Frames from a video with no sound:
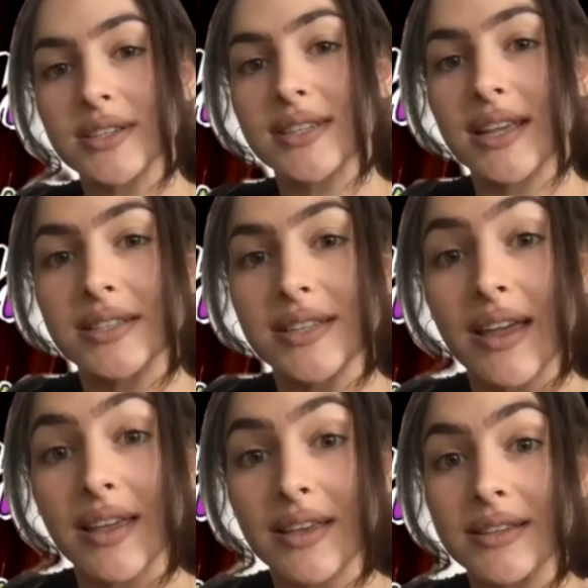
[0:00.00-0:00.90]
things that
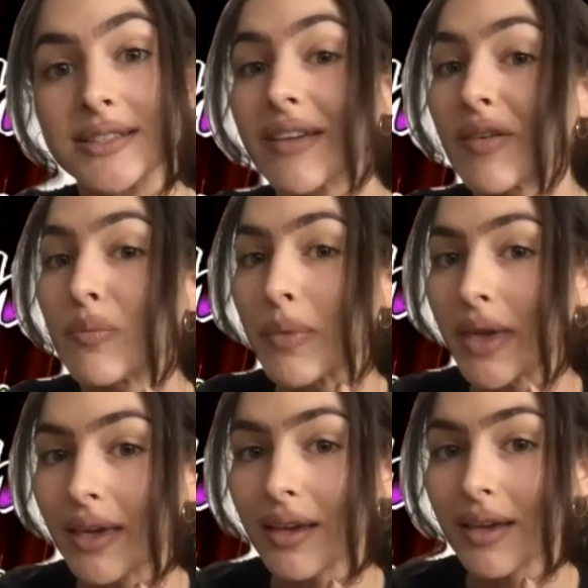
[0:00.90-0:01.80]
he's given
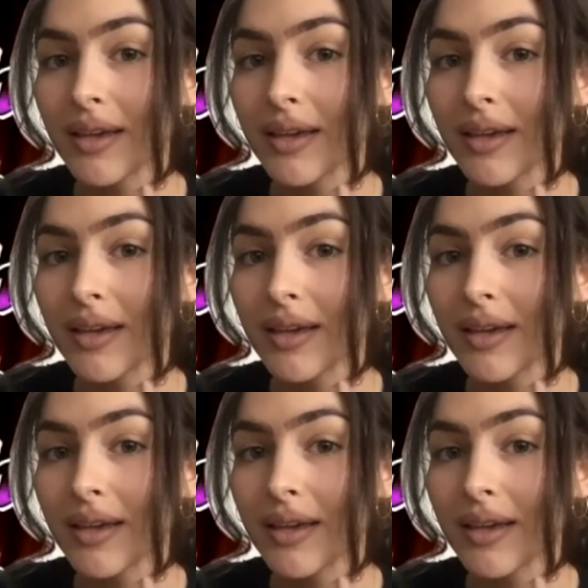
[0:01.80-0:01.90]
me